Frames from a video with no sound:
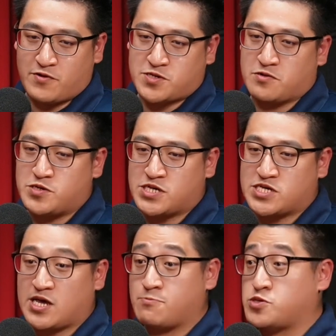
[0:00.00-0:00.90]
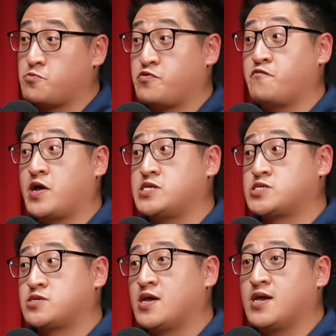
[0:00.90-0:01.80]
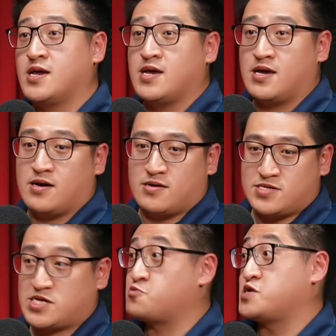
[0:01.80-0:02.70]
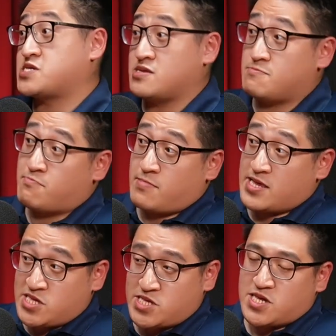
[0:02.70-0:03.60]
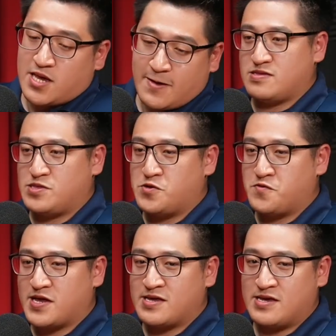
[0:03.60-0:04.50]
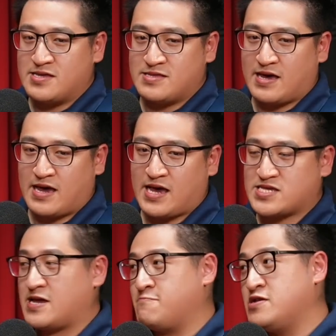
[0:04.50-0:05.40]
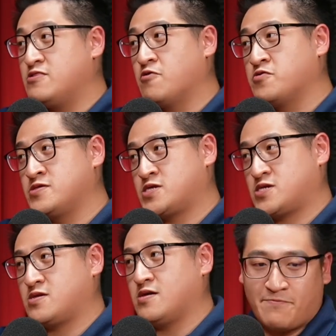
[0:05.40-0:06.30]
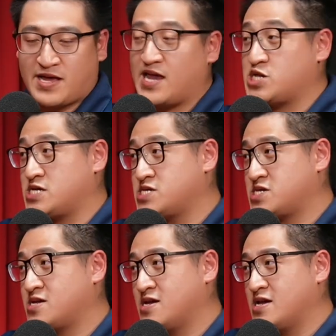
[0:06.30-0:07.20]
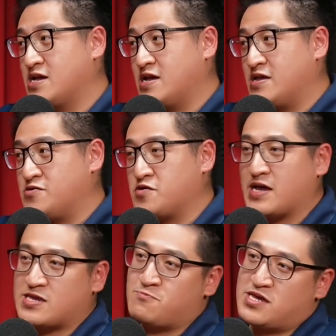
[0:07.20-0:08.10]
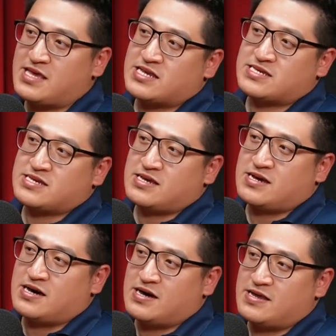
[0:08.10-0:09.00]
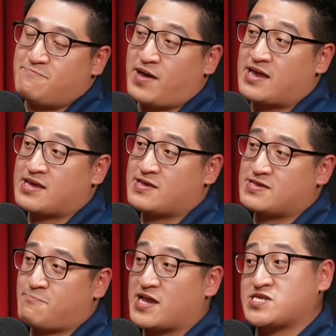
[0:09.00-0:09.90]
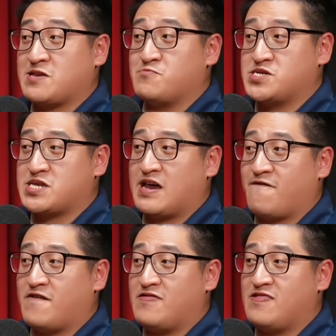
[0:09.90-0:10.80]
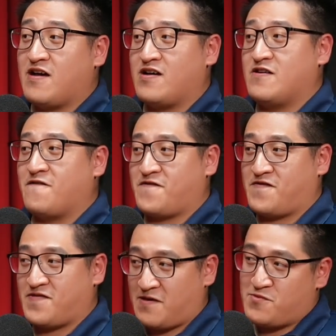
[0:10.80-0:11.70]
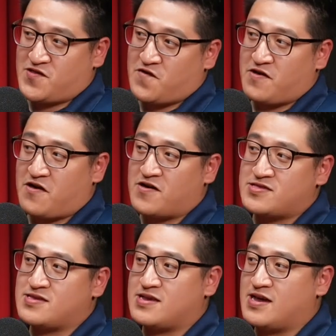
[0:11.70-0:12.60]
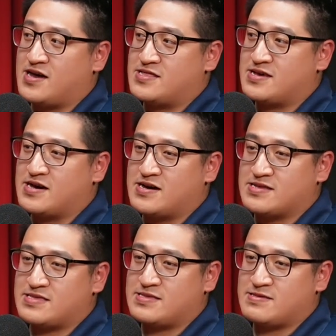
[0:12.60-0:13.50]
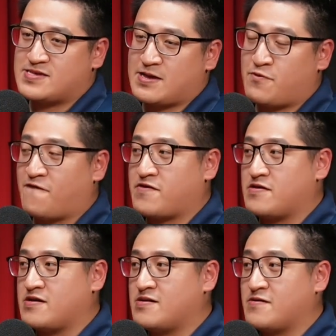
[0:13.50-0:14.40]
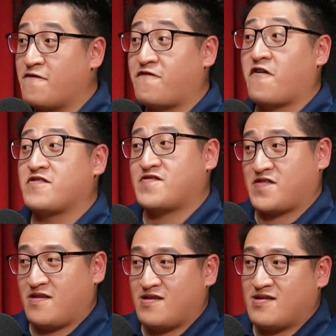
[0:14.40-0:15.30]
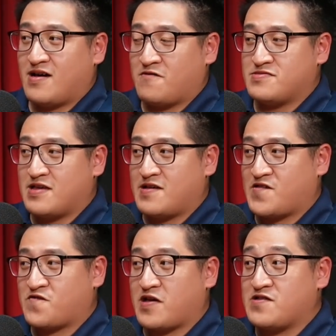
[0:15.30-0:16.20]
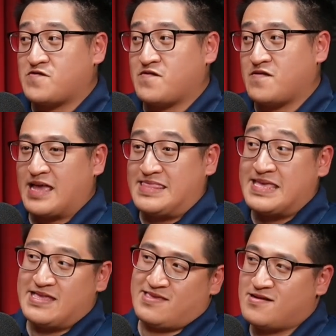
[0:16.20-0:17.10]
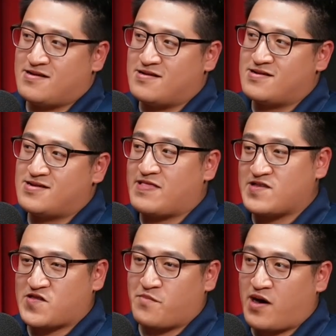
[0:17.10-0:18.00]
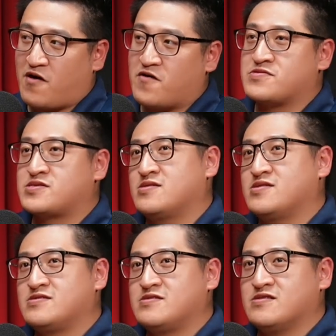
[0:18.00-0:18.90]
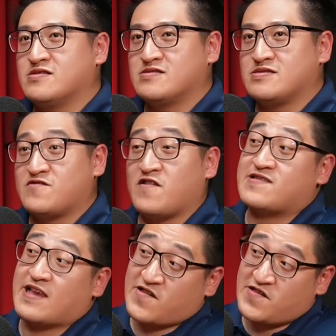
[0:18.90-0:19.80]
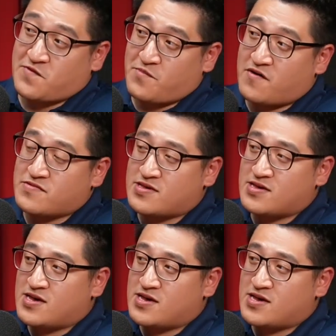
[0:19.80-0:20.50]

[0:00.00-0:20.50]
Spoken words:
our solutions helps to prevent just recent months during in SME loans applications. You know, SME, that's in bank statements, they have a lot of statements going on, and some of the frauds out there is trying to edit the finance amount, the transactions amount.